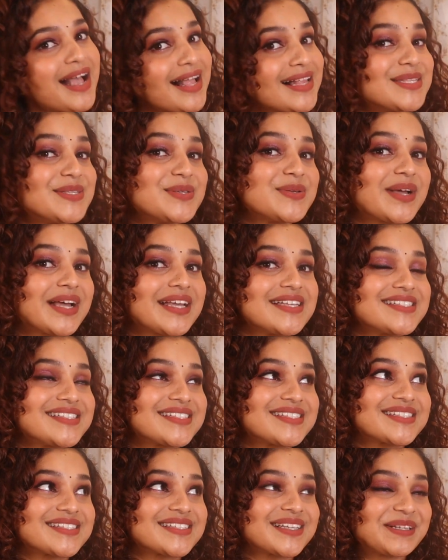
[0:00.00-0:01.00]
I'll see you guys
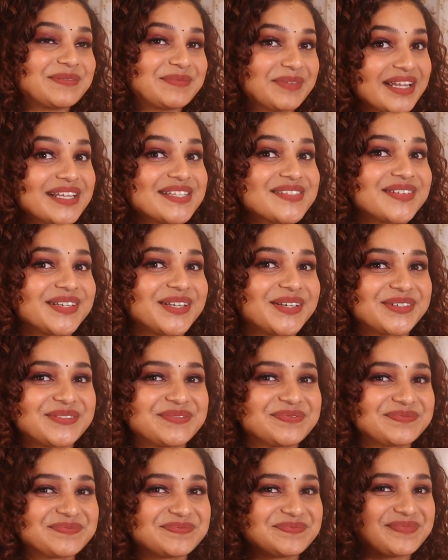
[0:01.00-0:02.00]
in my next video.
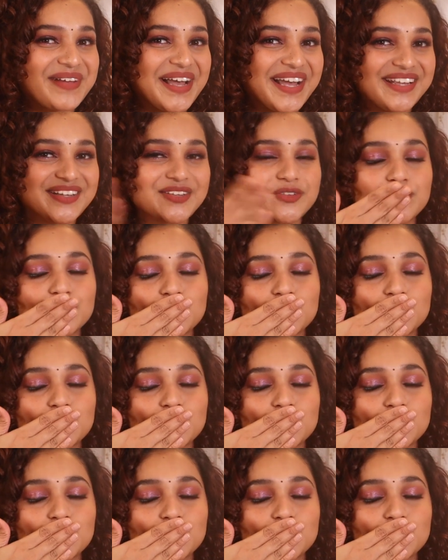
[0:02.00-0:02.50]
Bye.